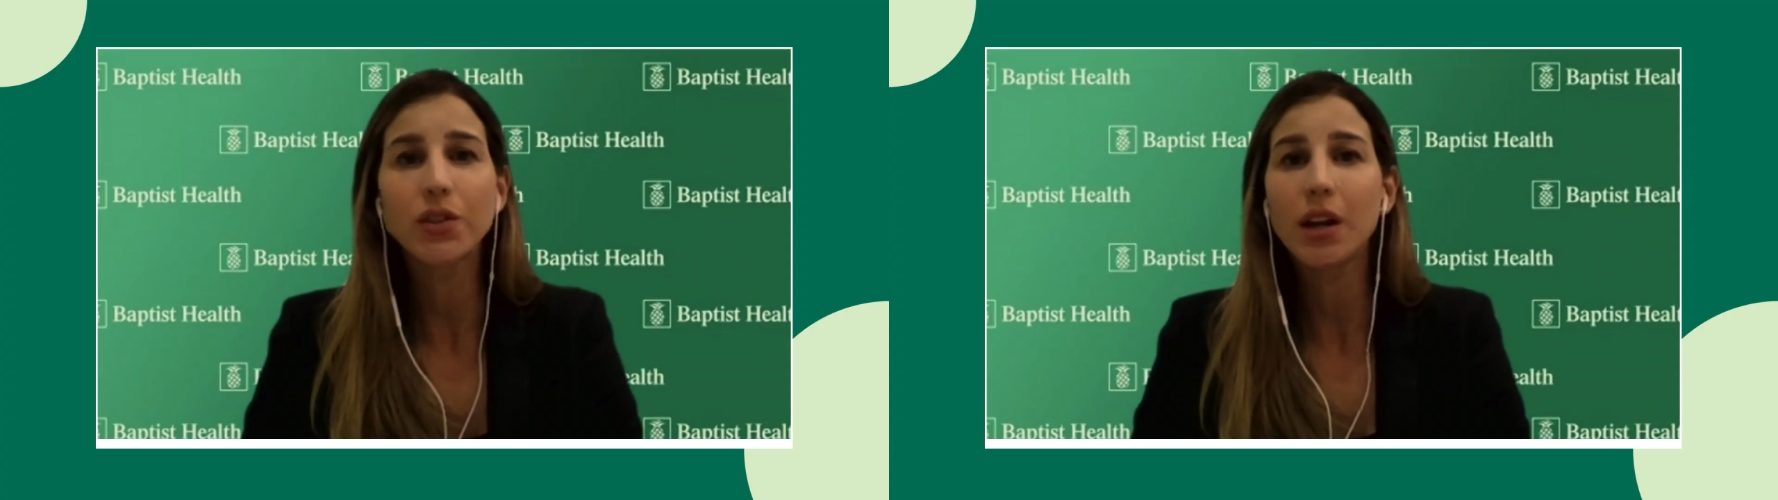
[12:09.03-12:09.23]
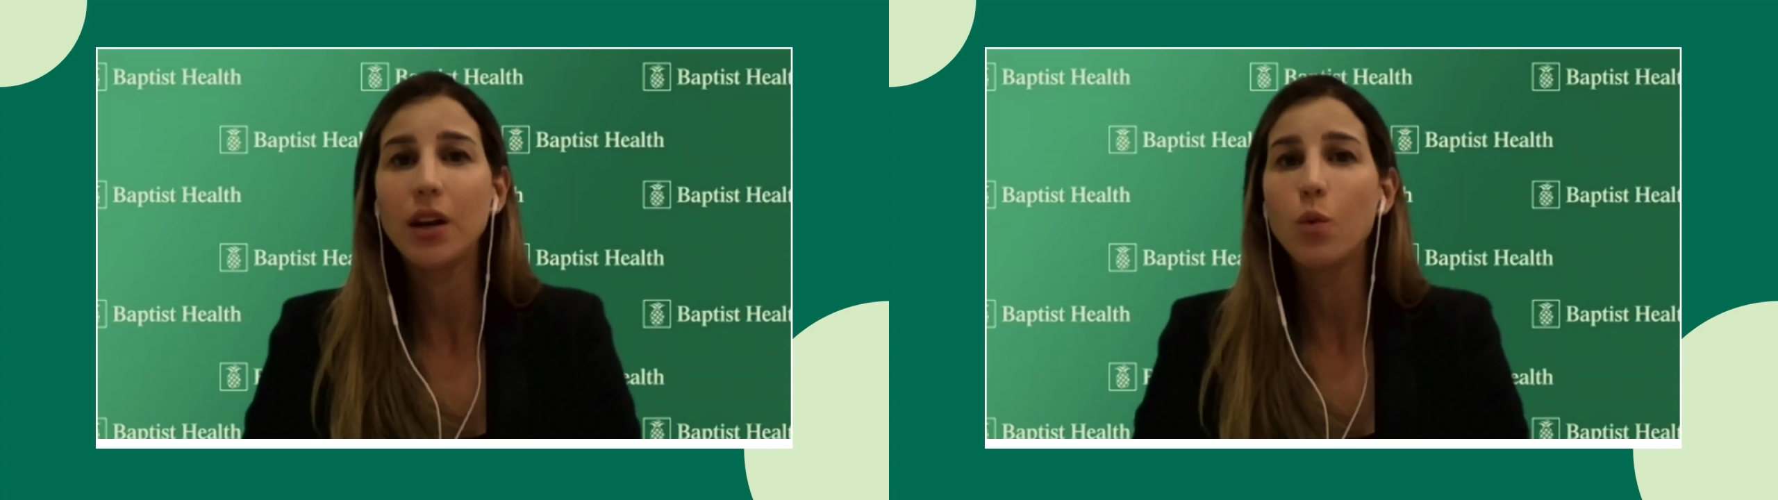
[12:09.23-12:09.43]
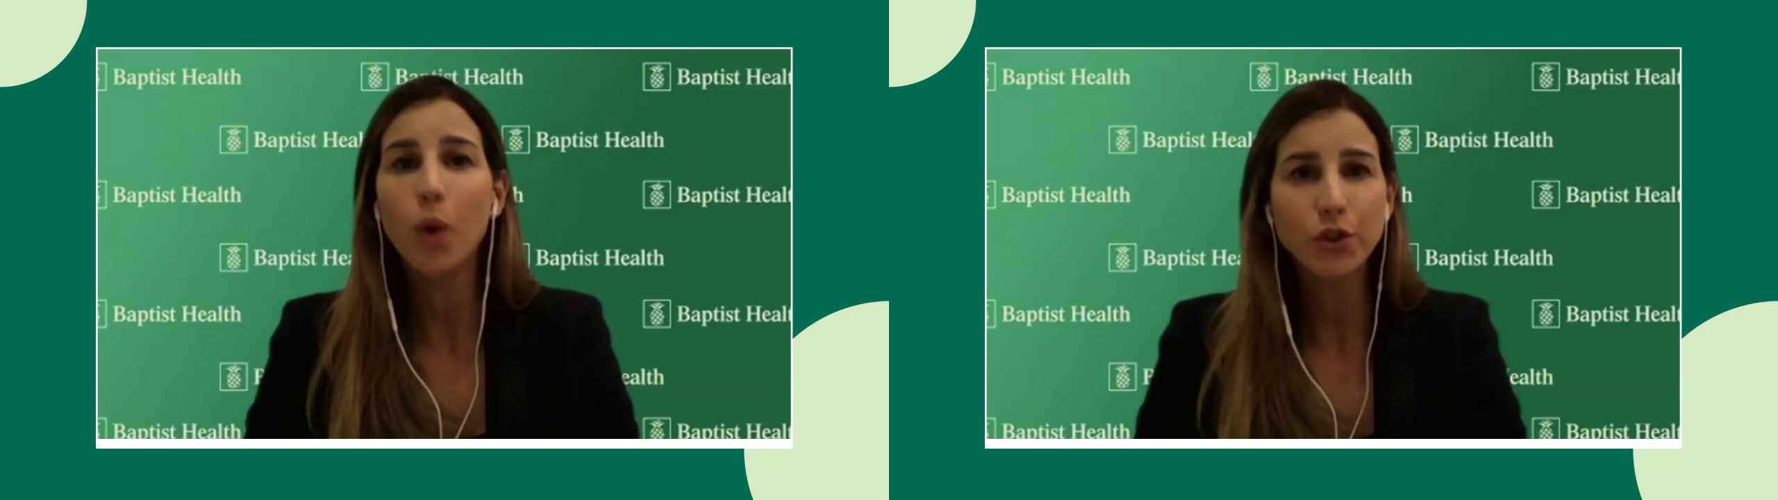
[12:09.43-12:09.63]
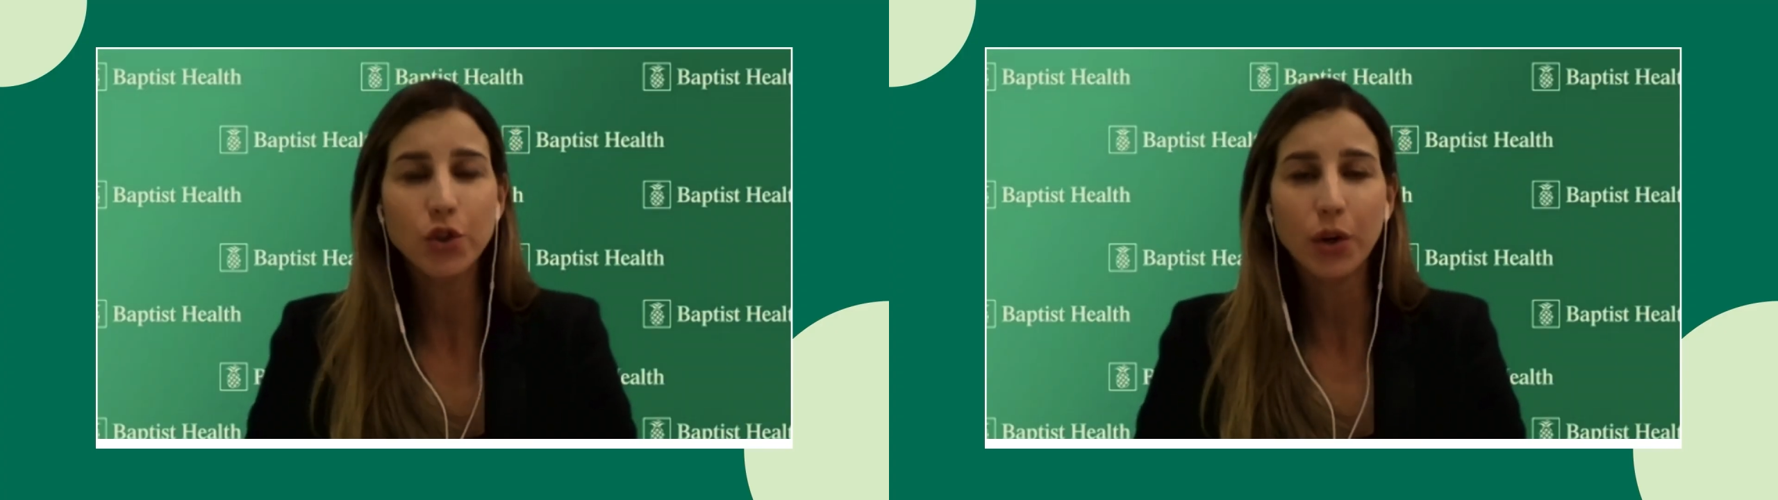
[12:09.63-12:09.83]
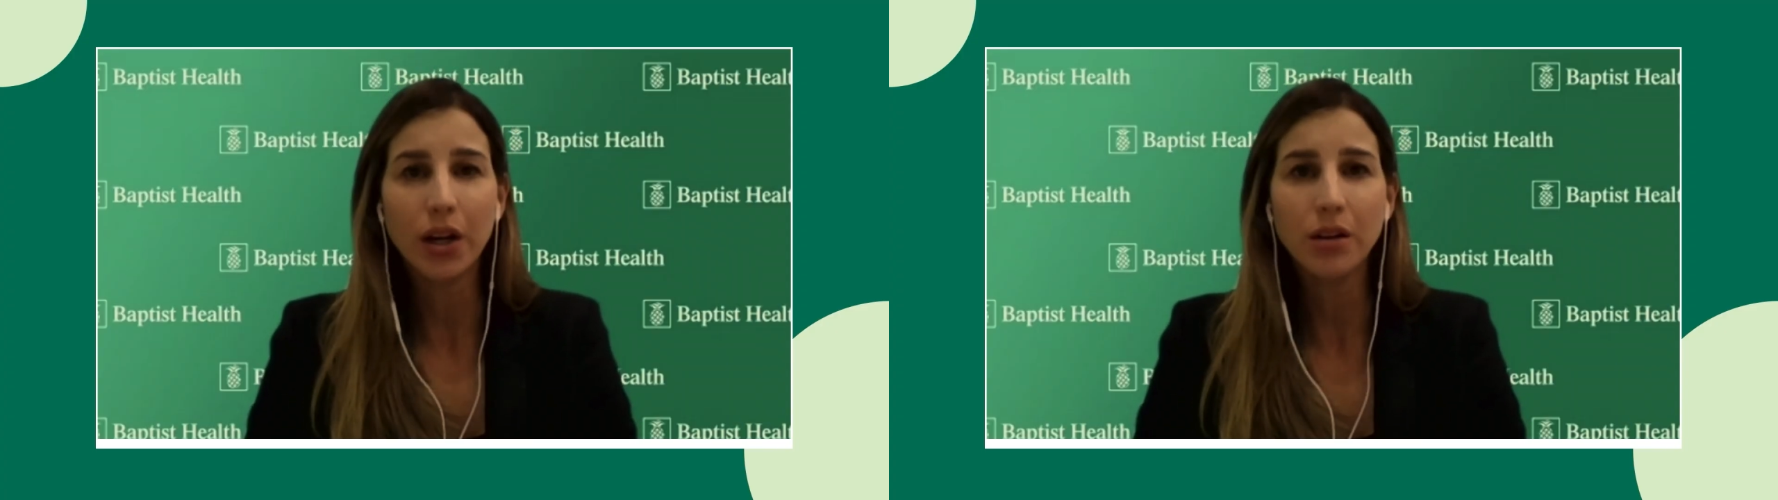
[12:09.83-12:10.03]
just getting one
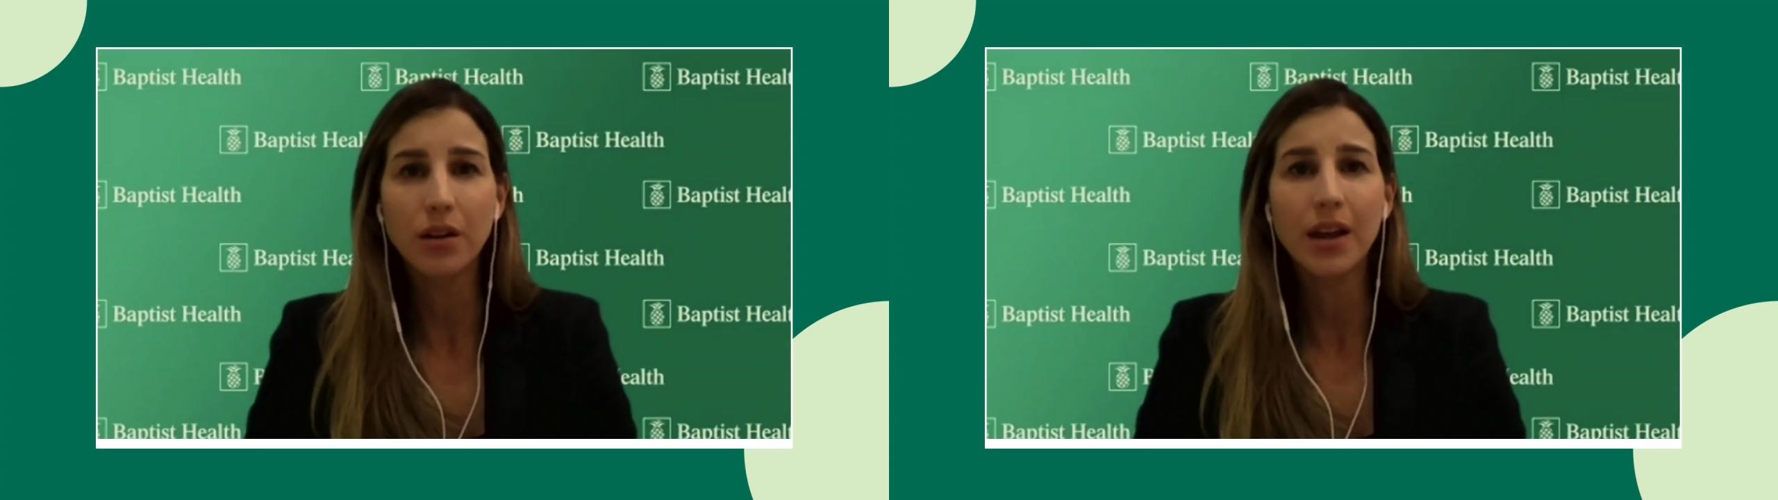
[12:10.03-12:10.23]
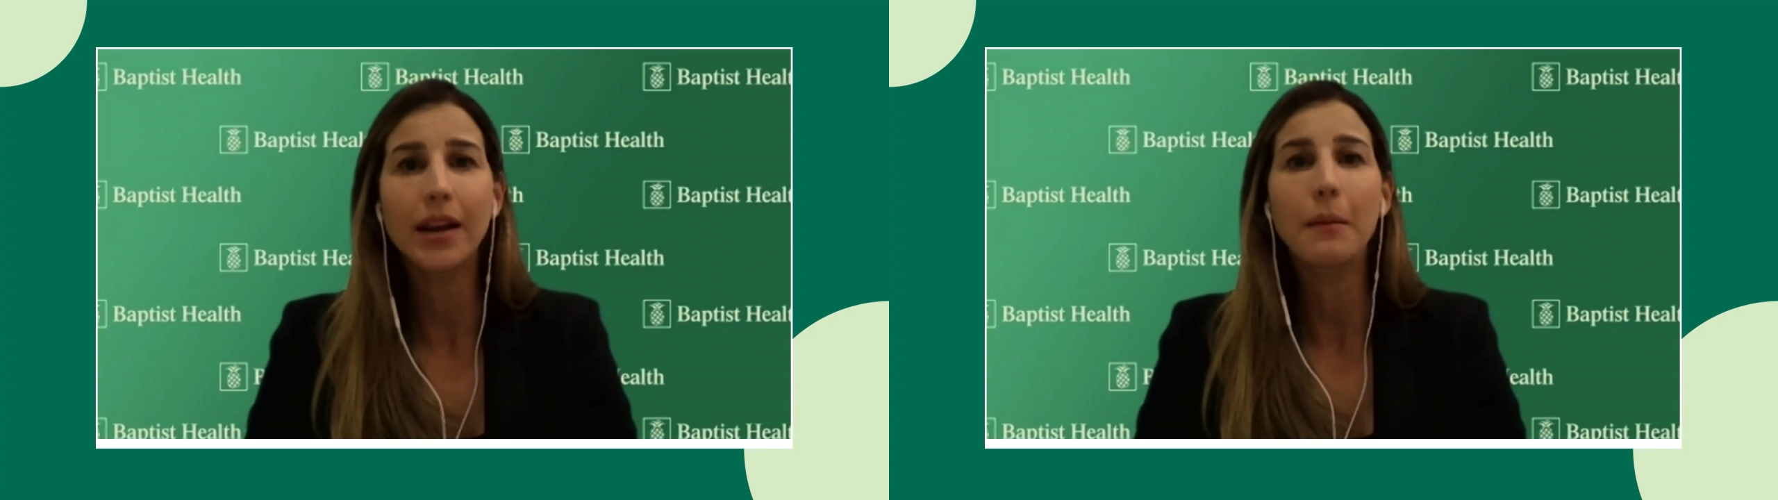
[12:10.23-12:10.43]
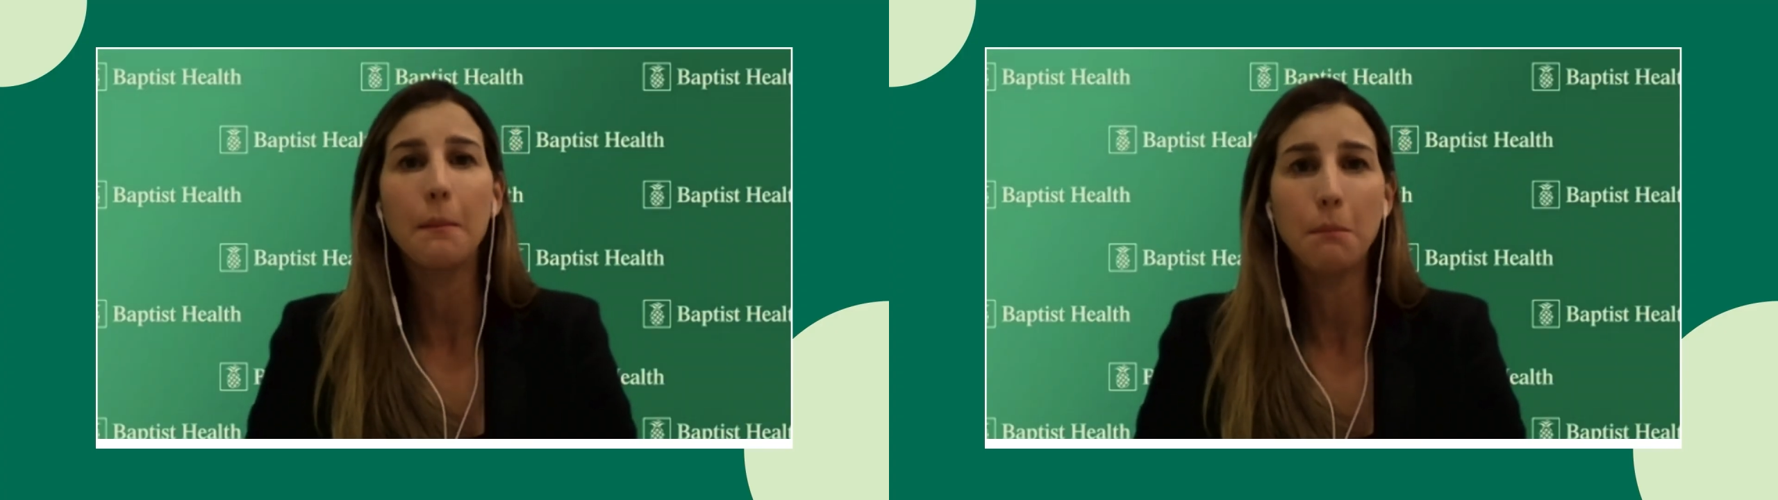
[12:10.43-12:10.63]
strain you're getting